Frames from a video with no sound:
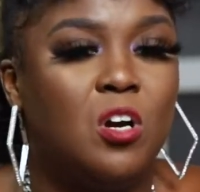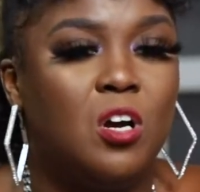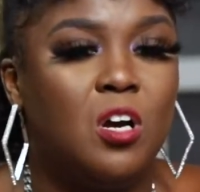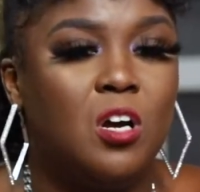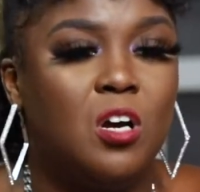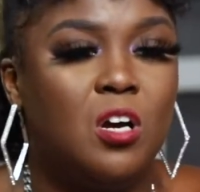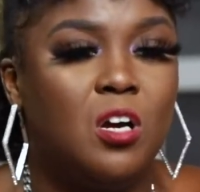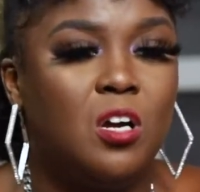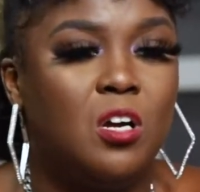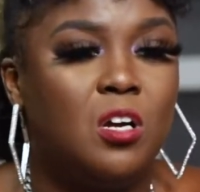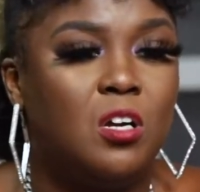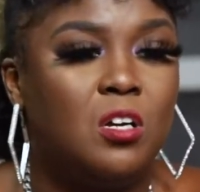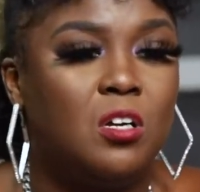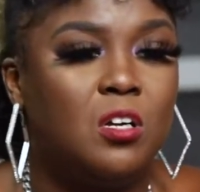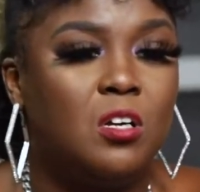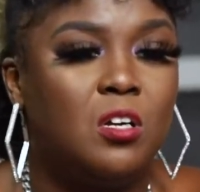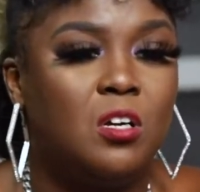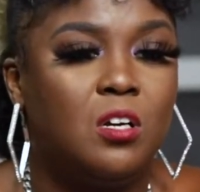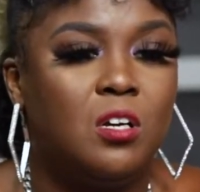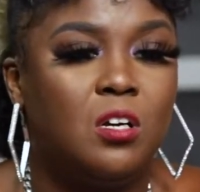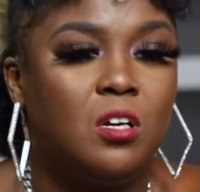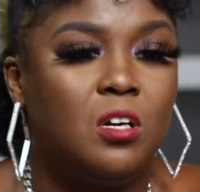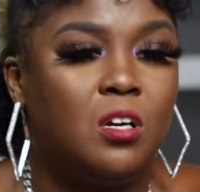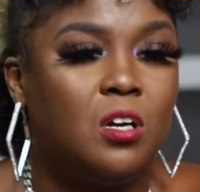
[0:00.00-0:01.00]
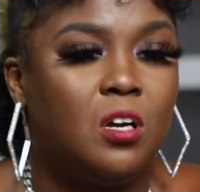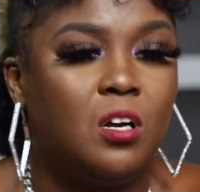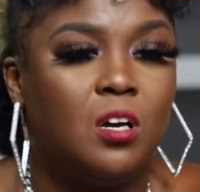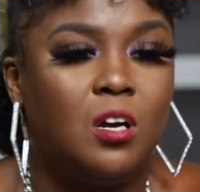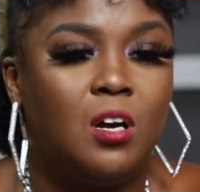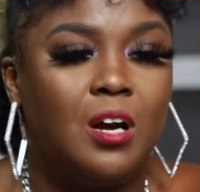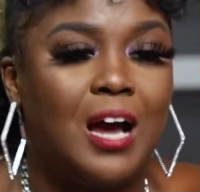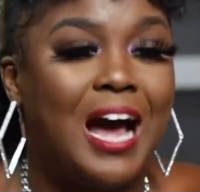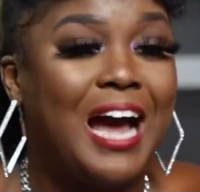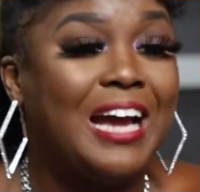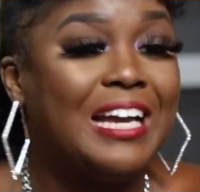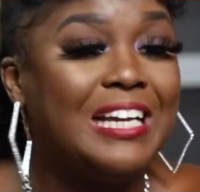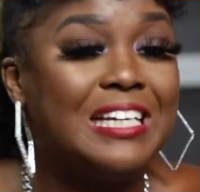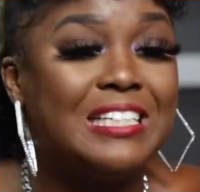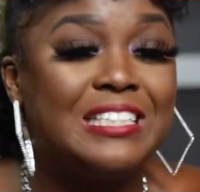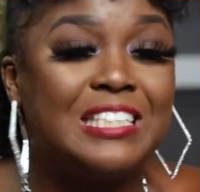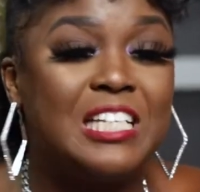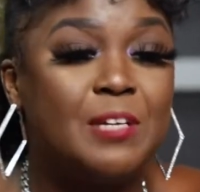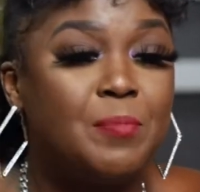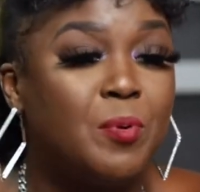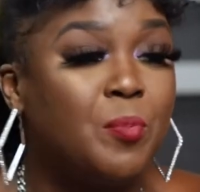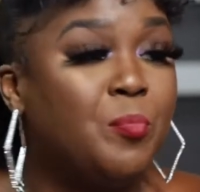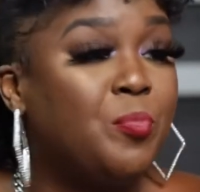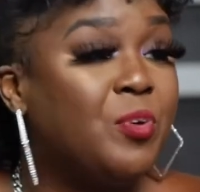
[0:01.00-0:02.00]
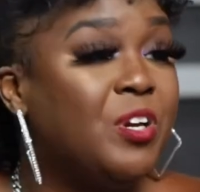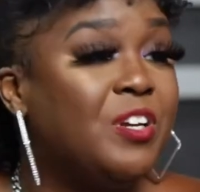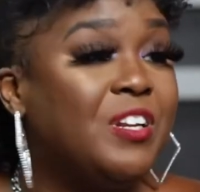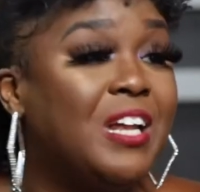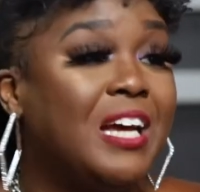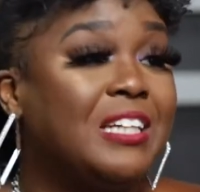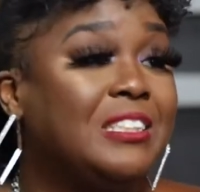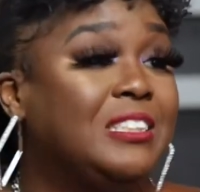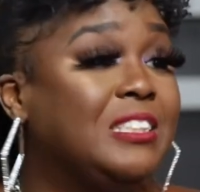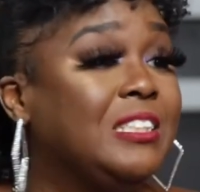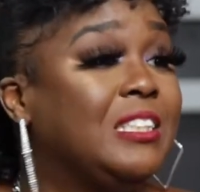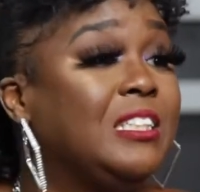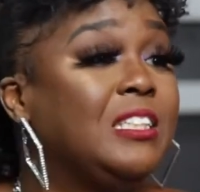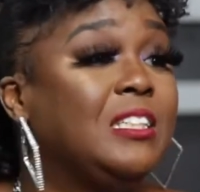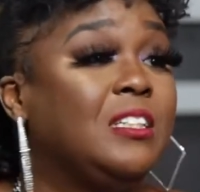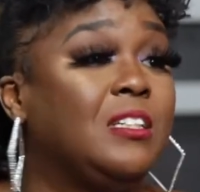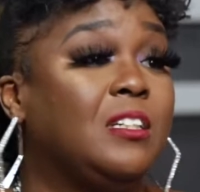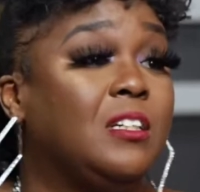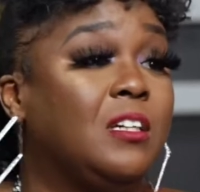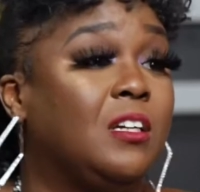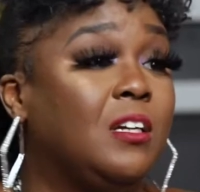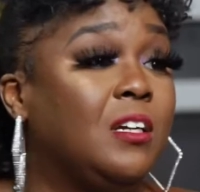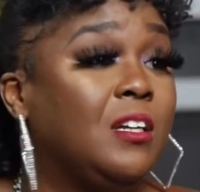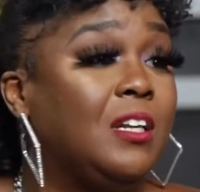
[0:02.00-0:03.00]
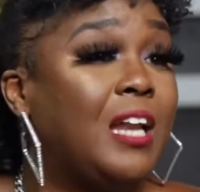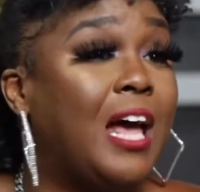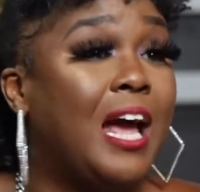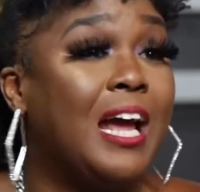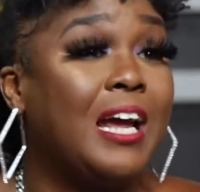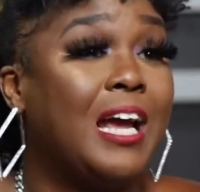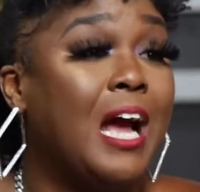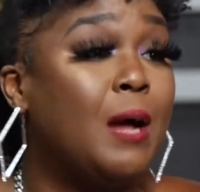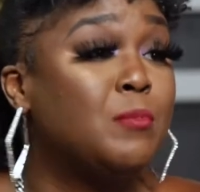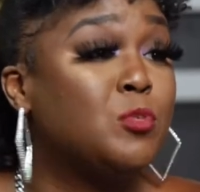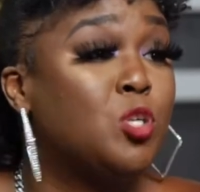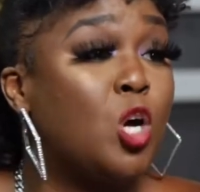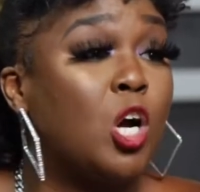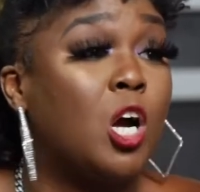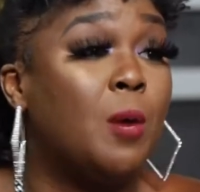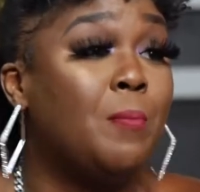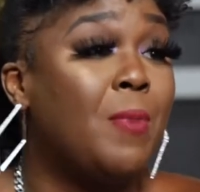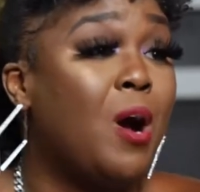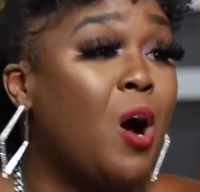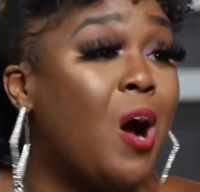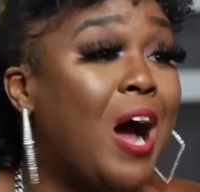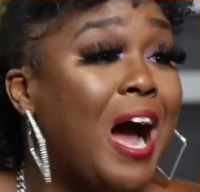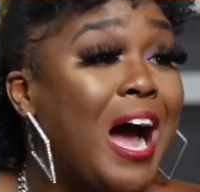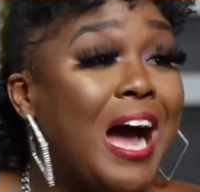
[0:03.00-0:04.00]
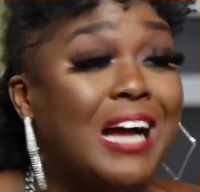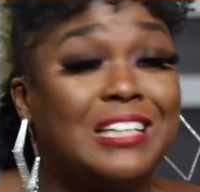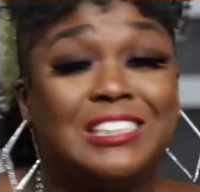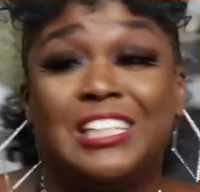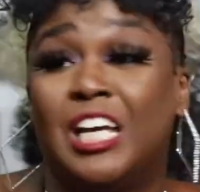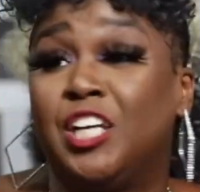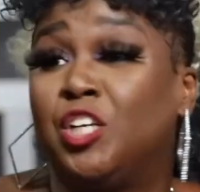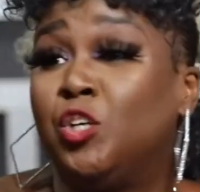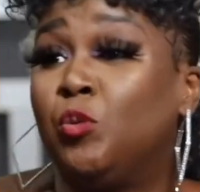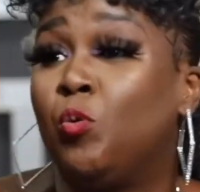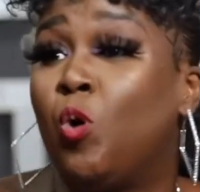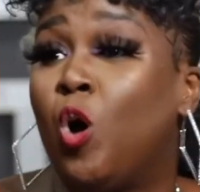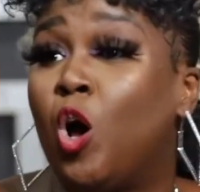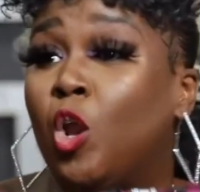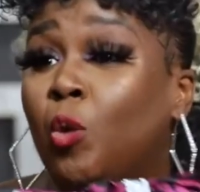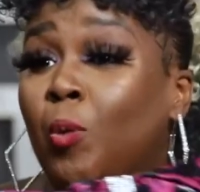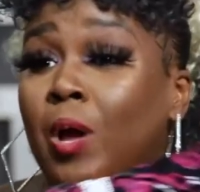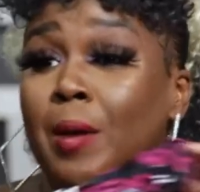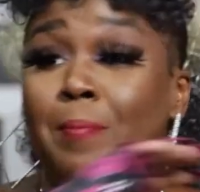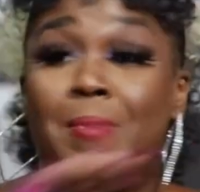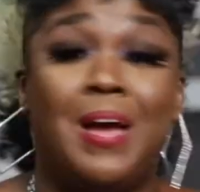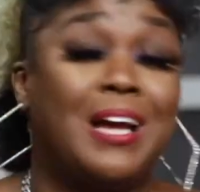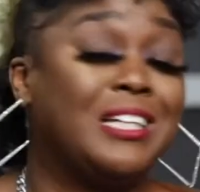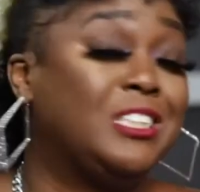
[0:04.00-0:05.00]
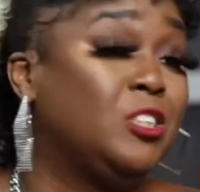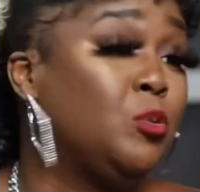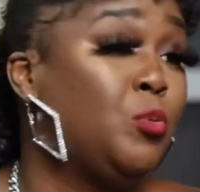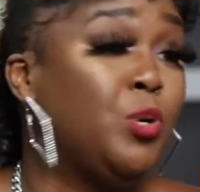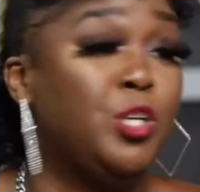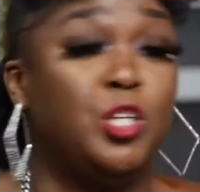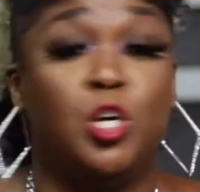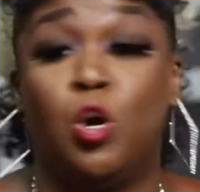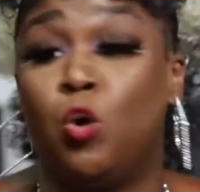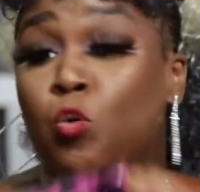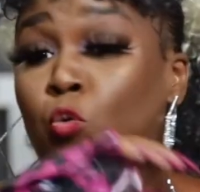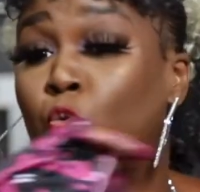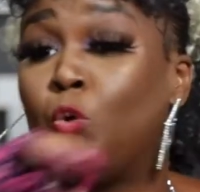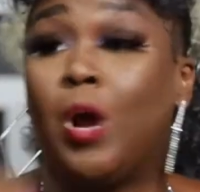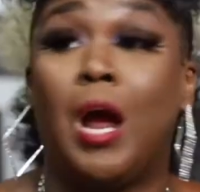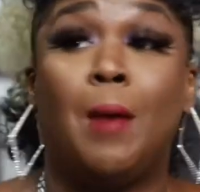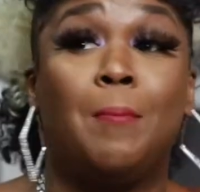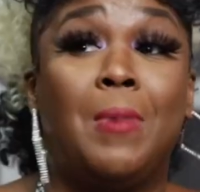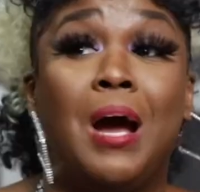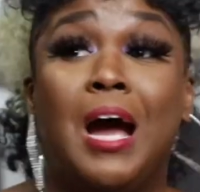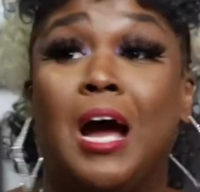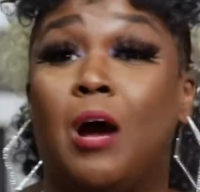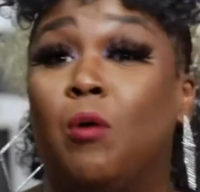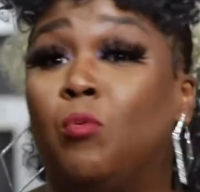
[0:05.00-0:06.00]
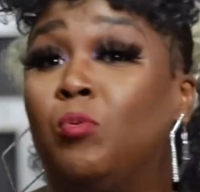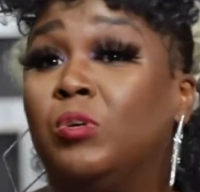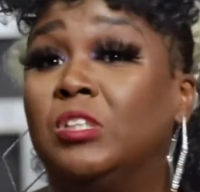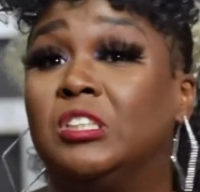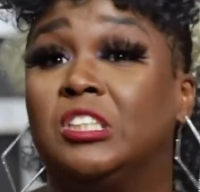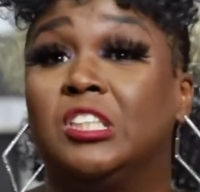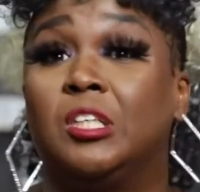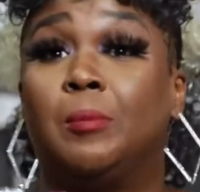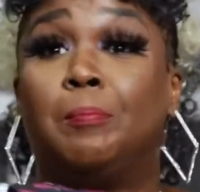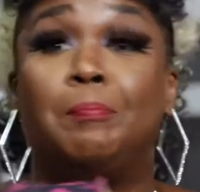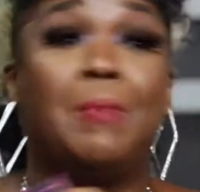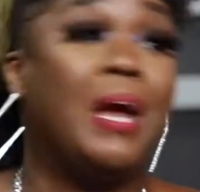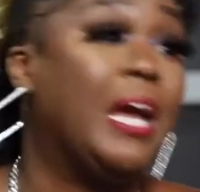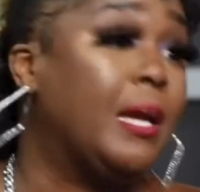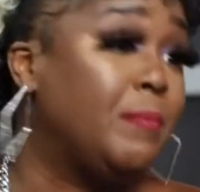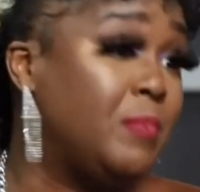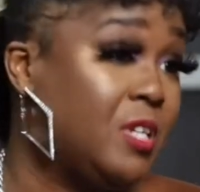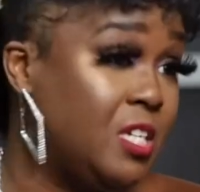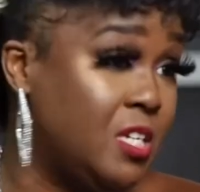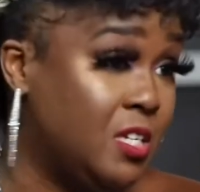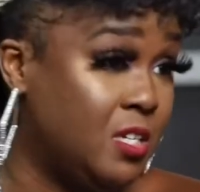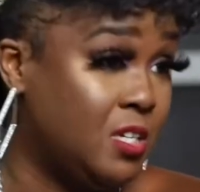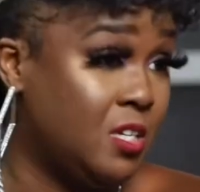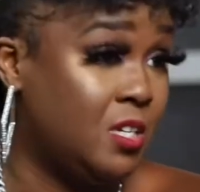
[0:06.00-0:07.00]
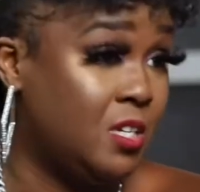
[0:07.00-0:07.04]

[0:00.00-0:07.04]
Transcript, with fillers: Uh, I eat, sleep, and breathe that shit. Like I'm talking about, I take you all the way back to when your grandma was a baby.